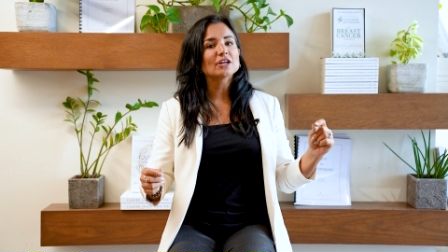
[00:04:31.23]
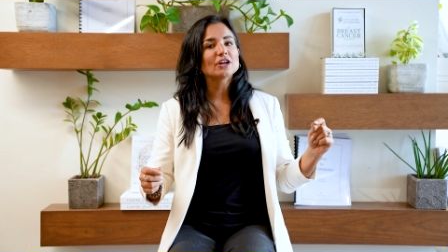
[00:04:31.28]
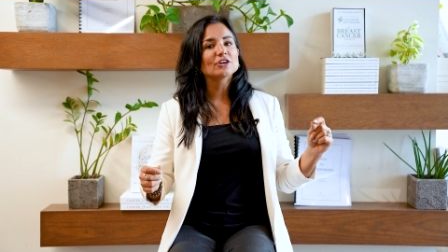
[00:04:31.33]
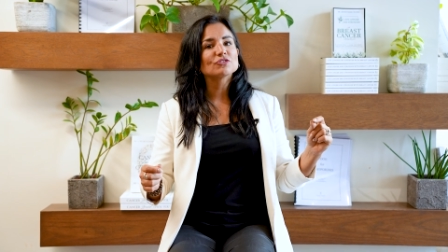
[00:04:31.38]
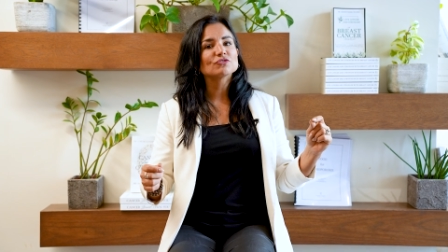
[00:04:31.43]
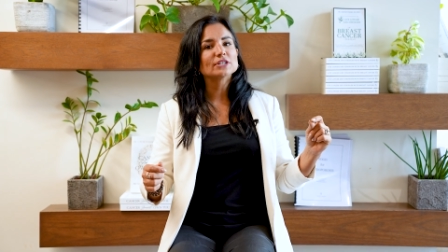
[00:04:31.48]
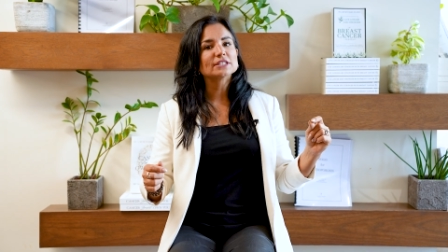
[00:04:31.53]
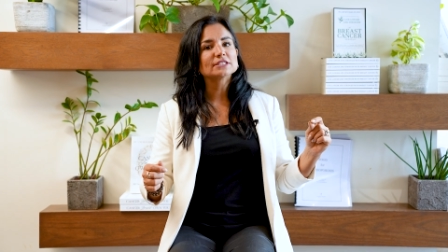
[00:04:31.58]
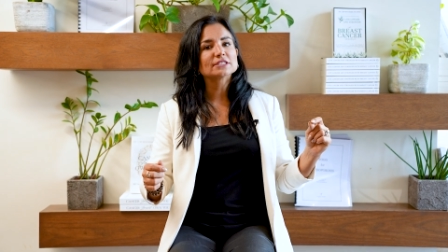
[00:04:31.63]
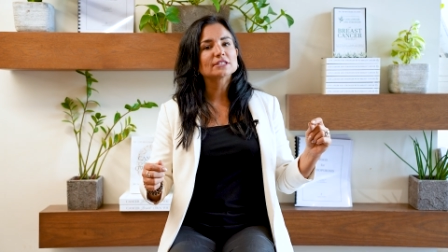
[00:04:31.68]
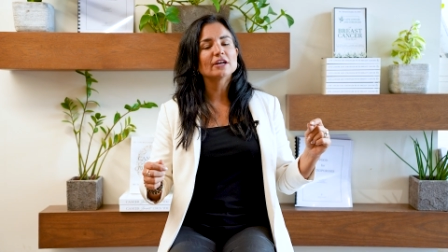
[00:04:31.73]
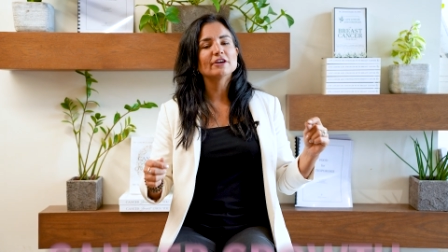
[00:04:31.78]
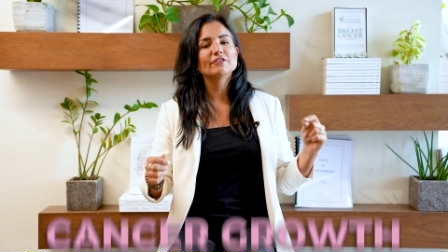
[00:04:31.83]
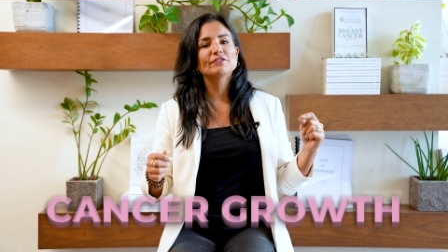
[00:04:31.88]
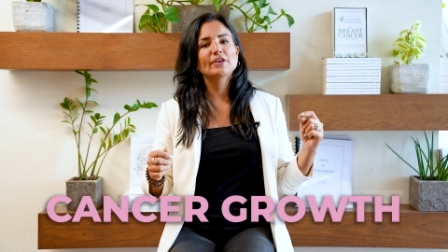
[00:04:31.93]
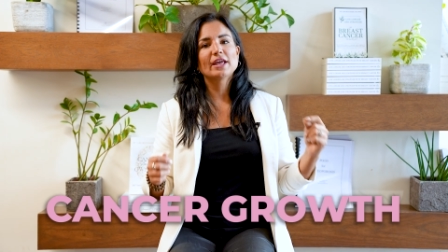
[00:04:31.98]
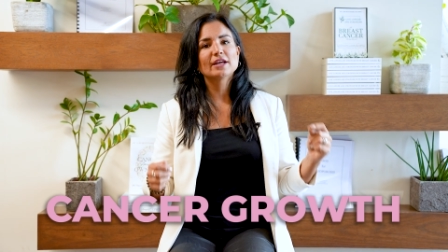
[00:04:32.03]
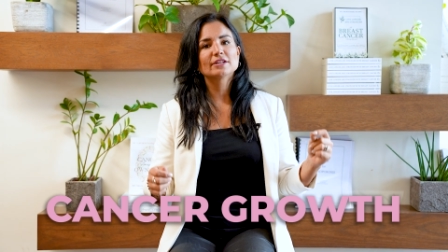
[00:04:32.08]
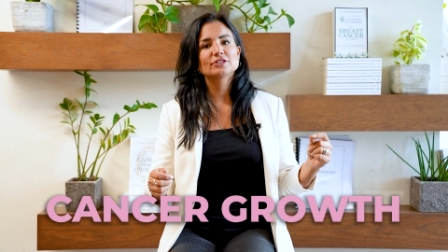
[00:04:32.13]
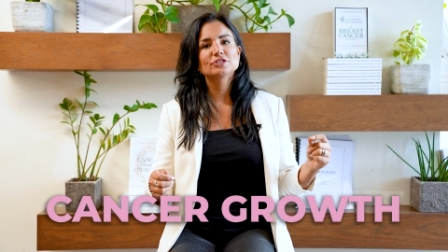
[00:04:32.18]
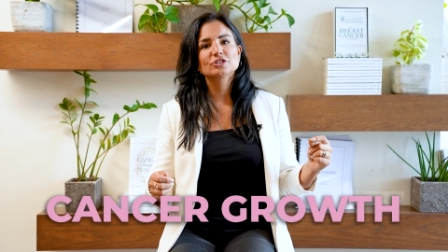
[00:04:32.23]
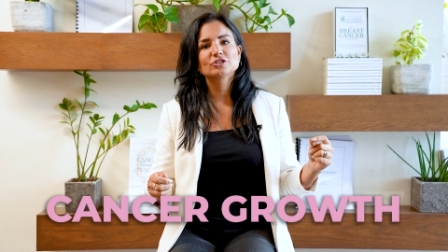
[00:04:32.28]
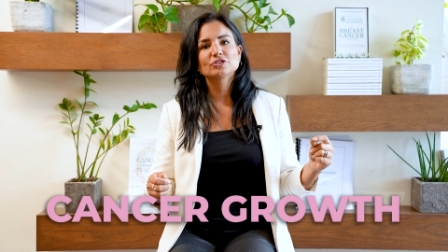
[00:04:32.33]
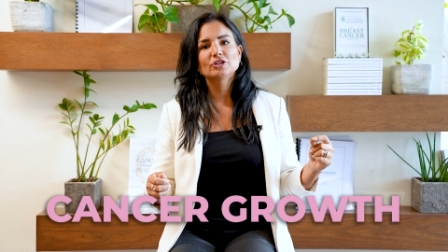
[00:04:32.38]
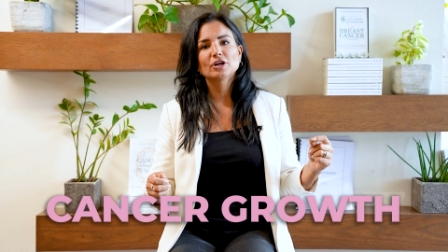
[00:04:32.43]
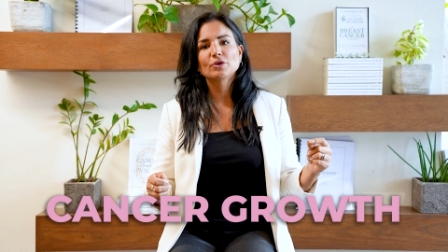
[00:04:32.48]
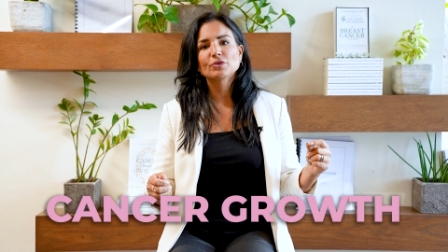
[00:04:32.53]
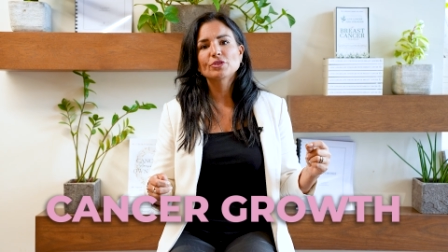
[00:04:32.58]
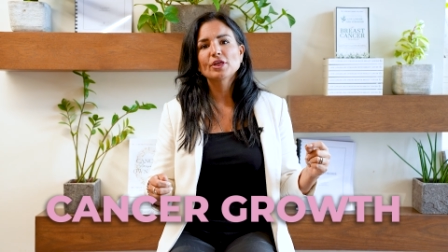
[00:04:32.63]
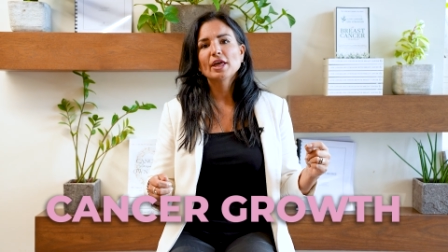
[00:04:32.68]
our risk of cancer
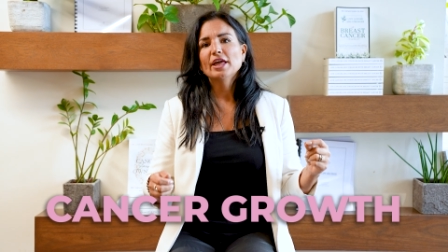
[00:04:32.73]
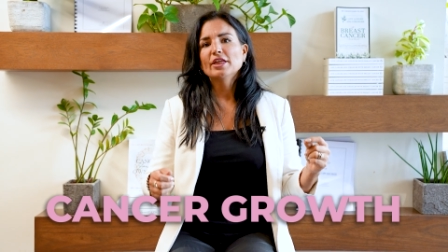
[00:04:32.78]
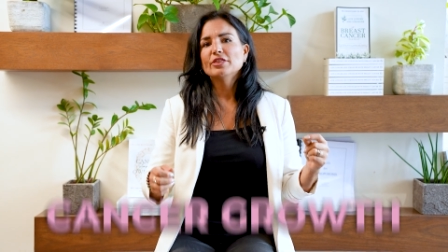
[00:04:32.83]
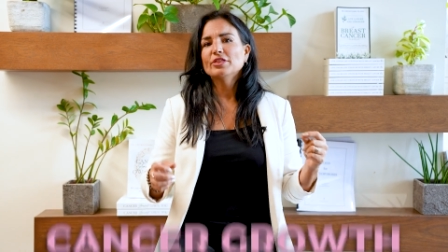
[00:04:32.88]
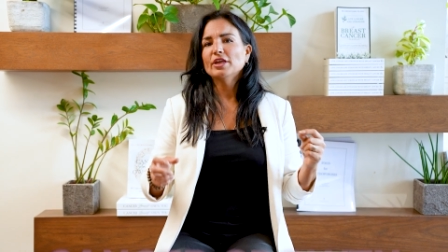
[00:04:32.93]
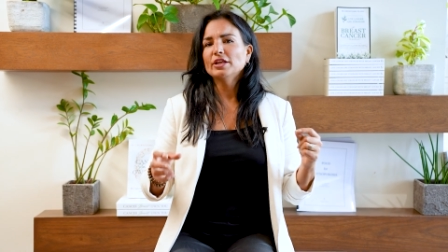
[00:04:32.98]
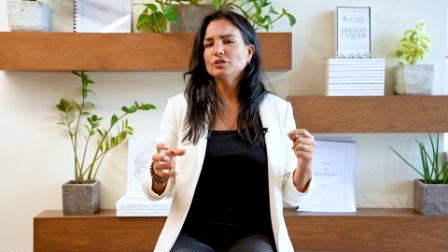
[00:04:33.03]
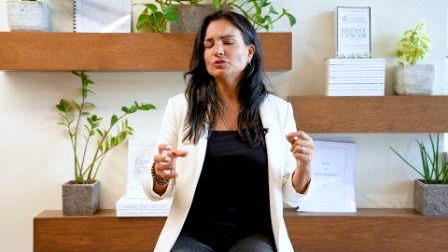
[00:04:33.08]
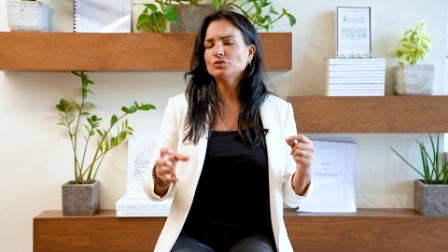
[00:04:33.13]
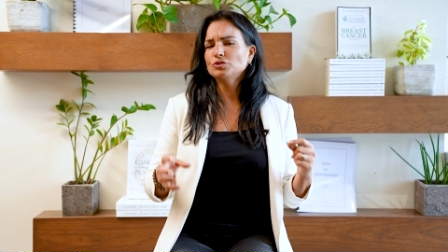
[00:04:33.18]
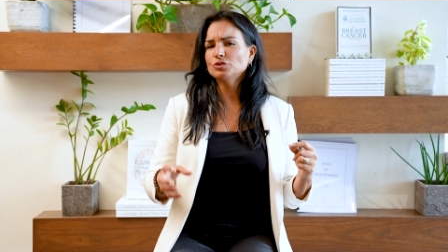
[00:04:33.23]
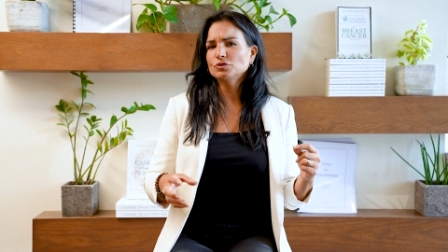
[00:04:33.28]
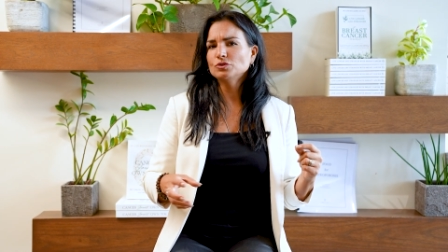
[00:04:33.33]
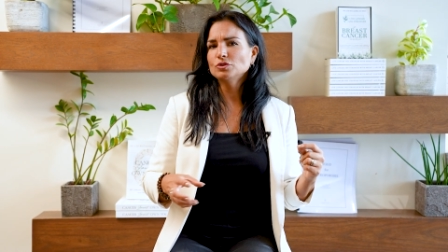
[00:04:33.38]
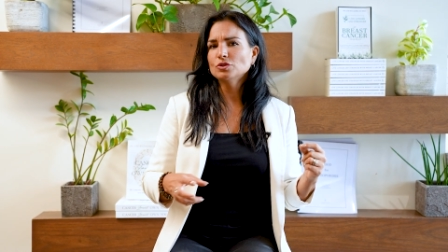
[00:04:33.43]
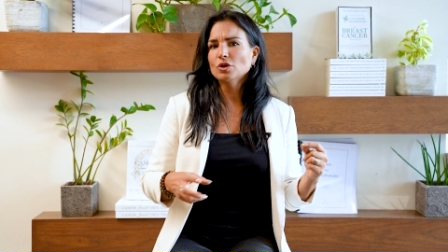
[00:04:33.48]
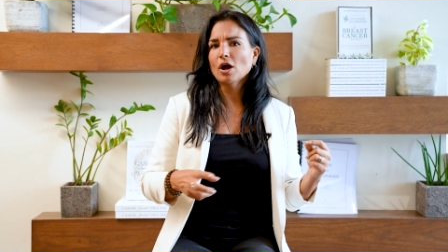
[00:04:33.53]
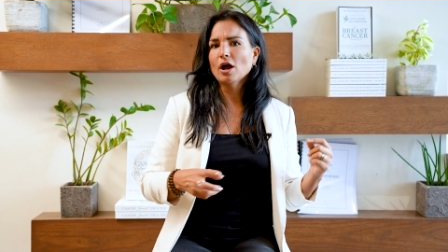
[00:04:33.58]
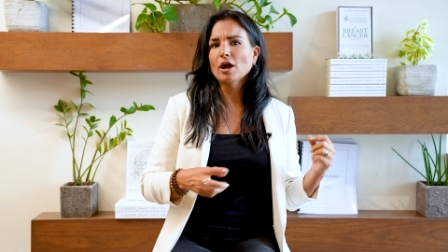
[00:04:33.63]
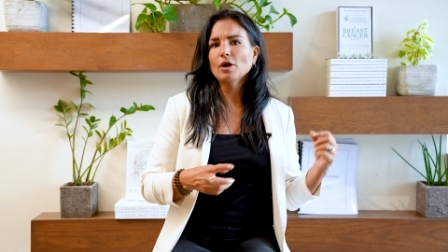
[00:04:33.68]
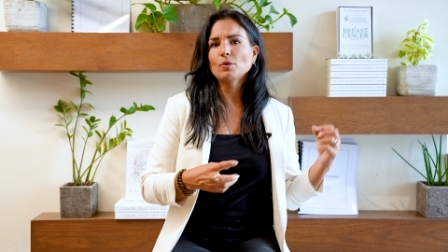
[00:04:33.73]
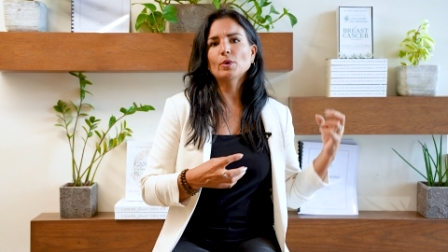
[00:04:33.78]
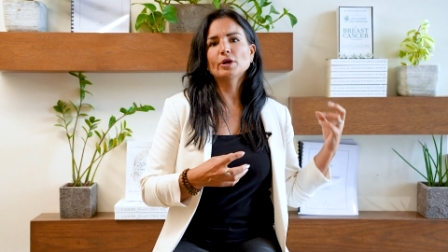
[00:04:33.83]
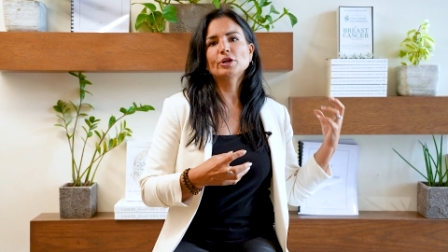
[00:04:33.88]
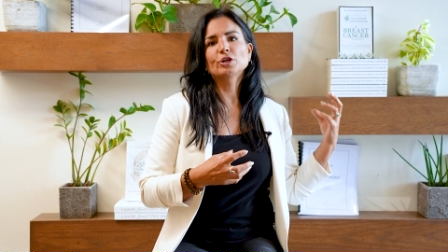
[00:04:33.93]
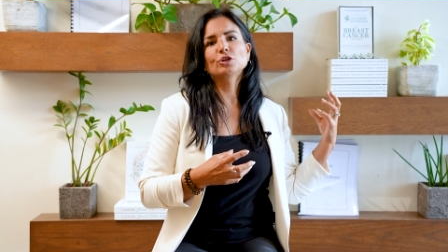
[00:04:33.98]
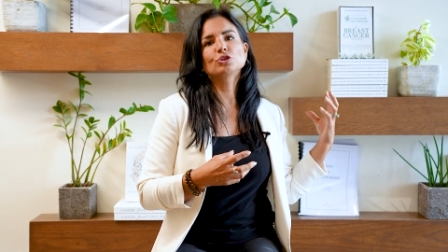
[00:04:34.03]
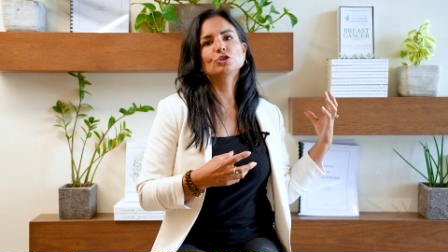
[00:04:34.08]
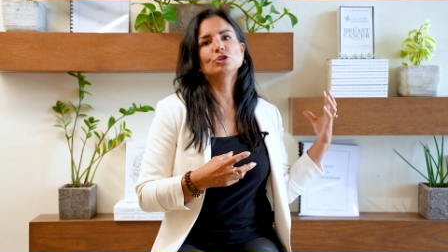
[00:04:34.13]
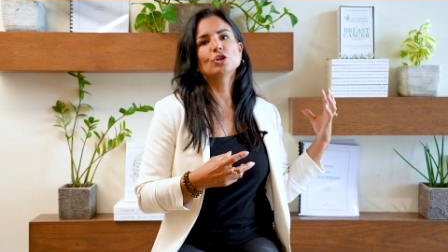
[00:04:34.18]
growth, then you do not want
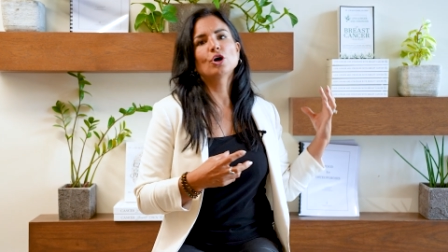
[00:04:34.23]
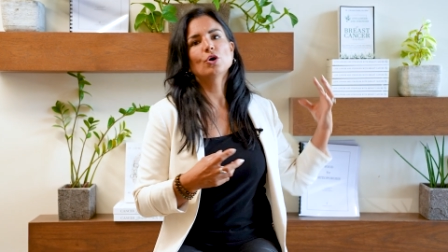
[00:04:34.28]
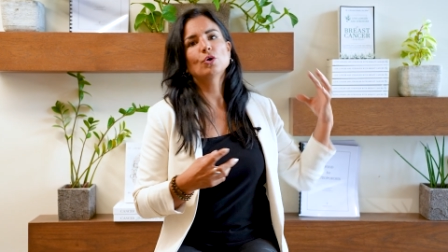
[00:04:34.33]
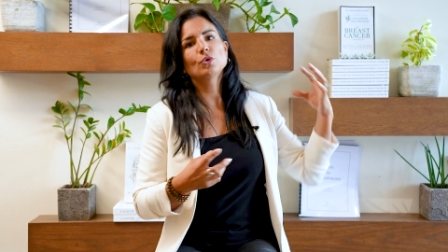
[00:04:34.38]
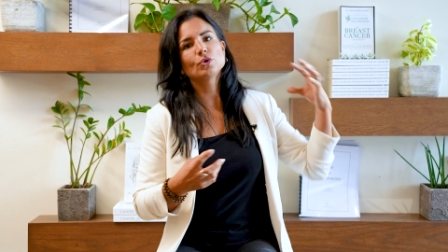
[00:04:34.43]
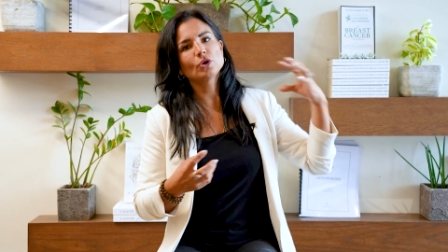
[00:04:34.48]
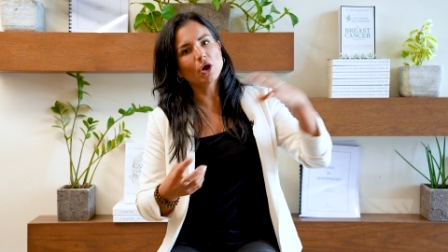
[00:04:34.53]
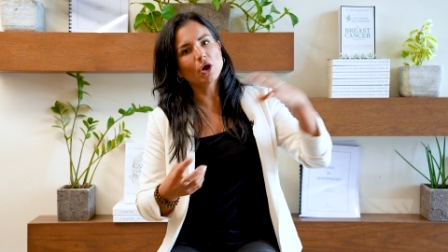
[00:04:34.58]
to load